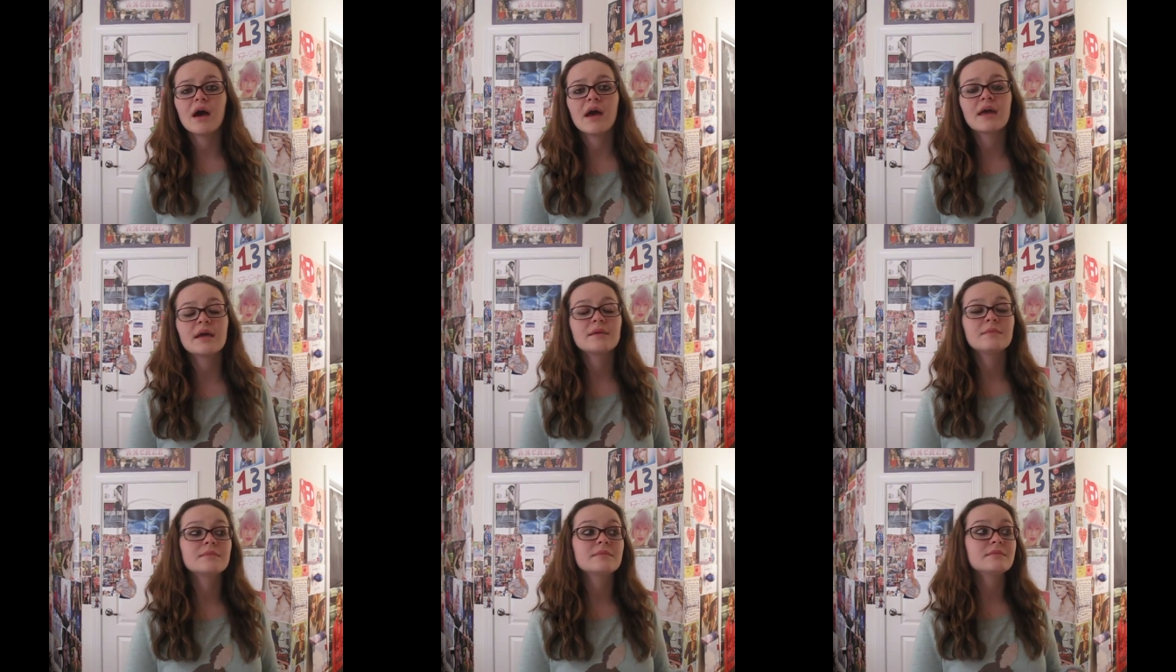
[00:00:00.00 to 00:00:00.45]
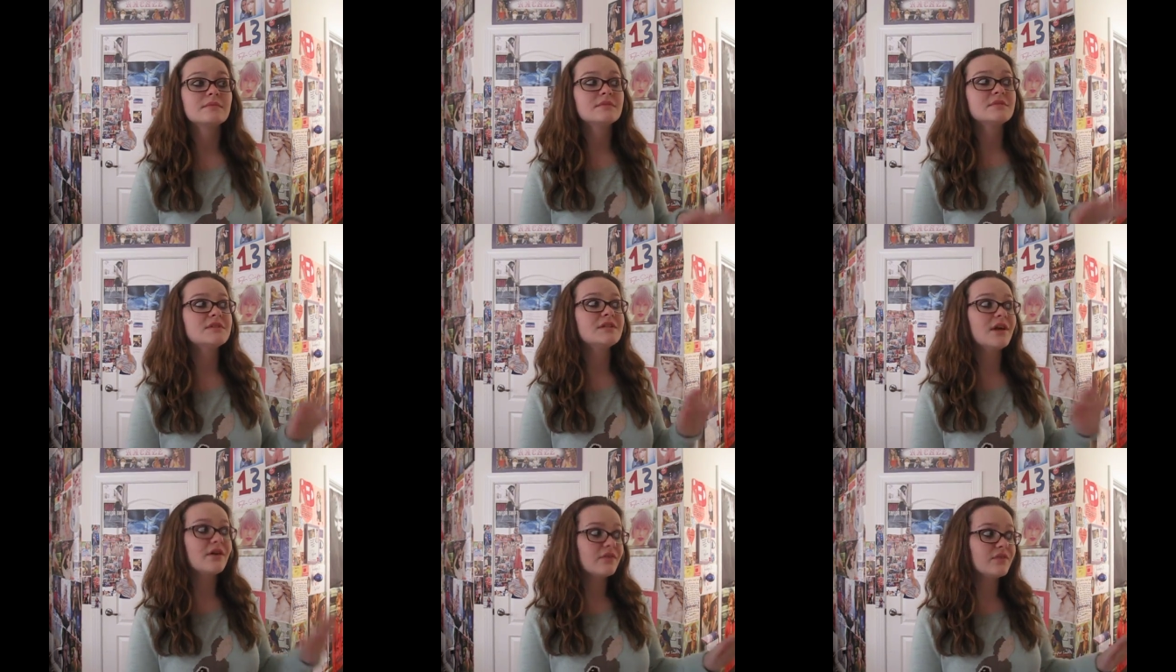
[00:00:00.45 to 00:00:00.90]
I'm
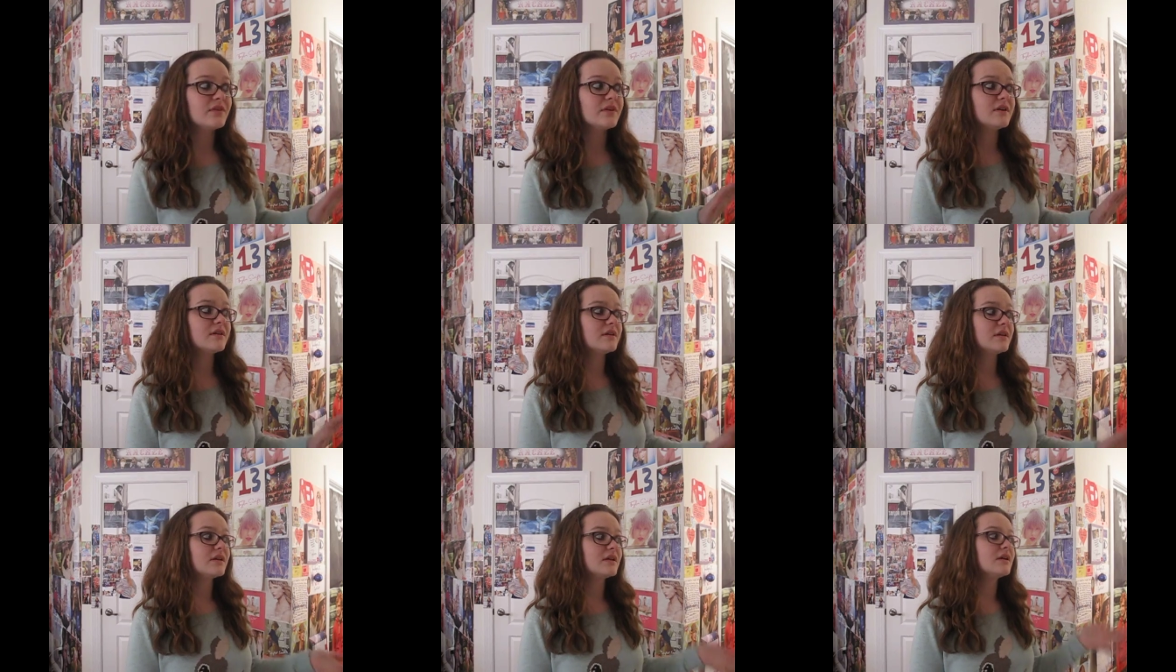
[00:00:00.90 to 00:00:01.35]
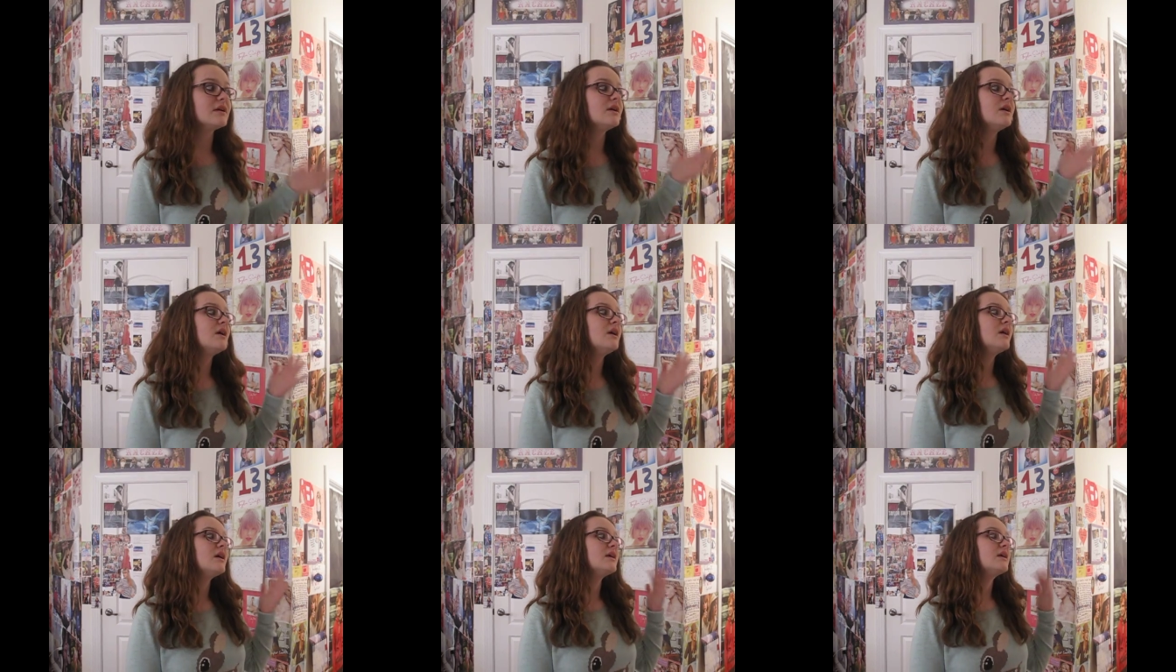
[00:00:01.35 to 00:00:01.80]
definitely
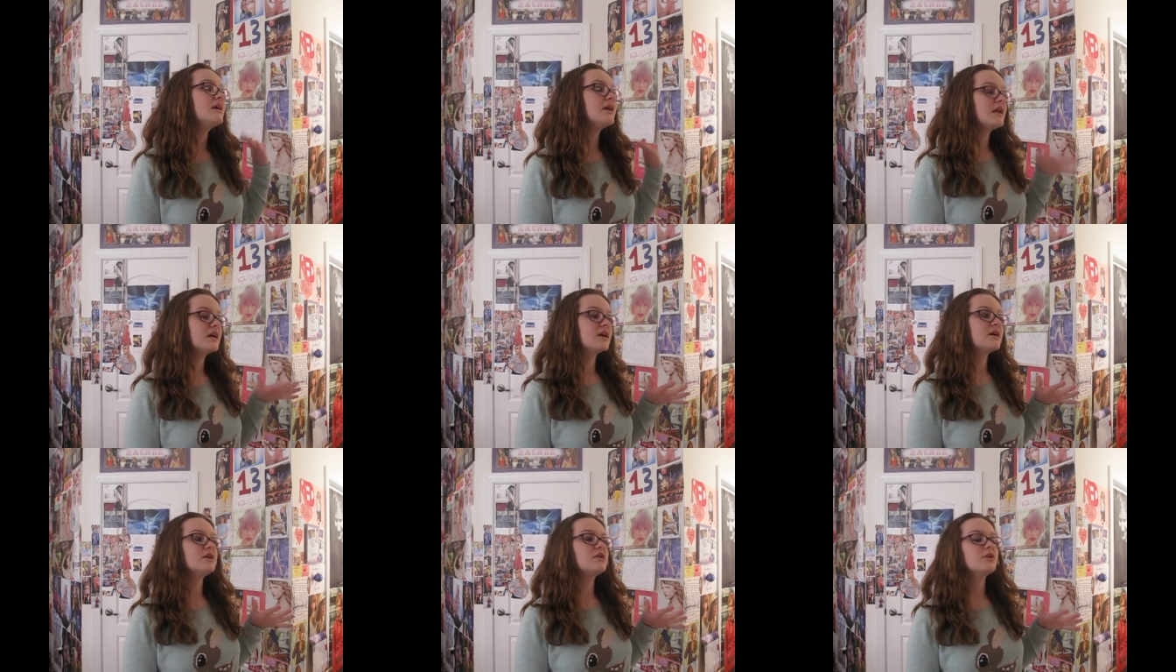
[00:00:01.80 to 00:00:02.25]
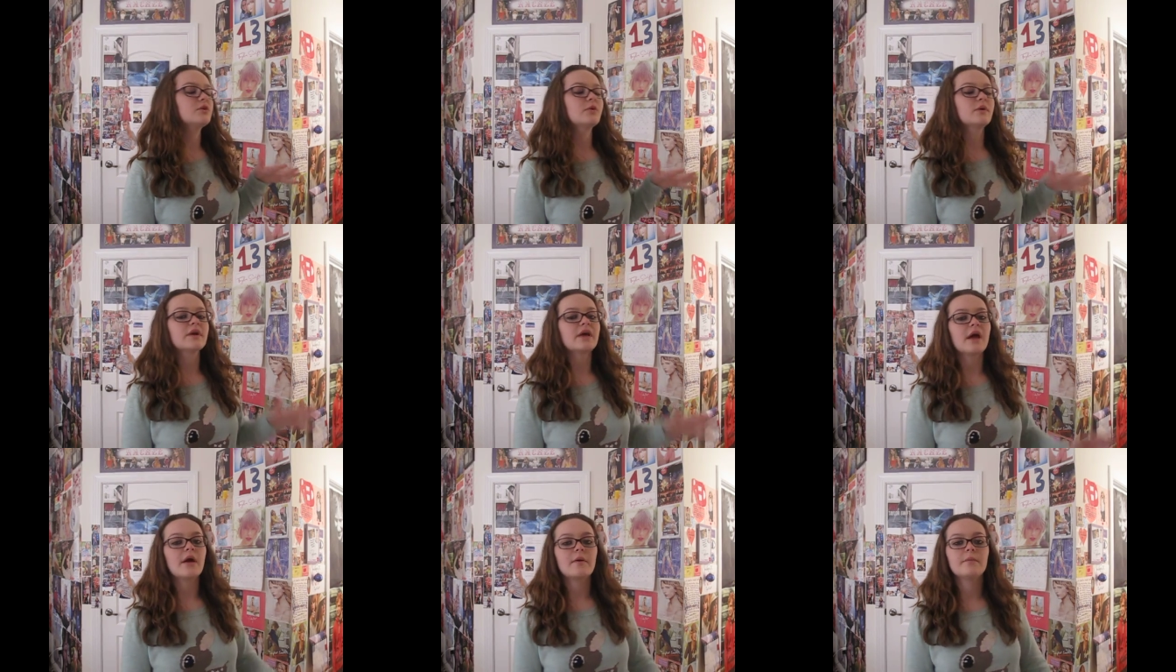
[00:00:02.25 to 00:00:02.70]
getting a new
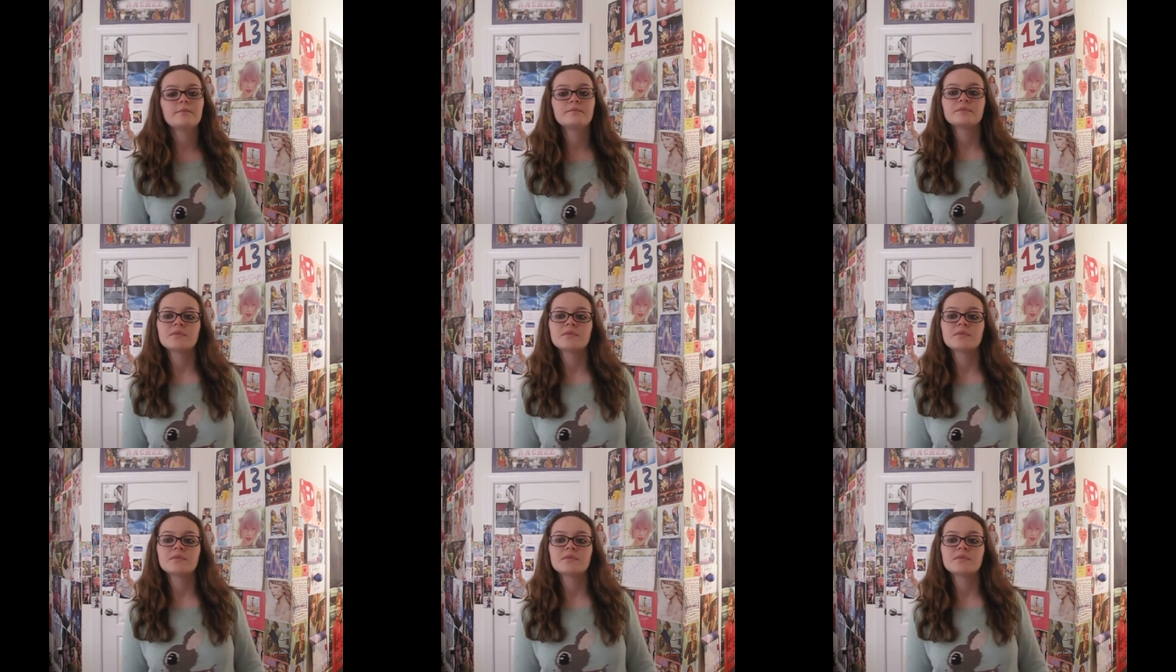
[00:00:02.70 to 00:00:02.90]
account.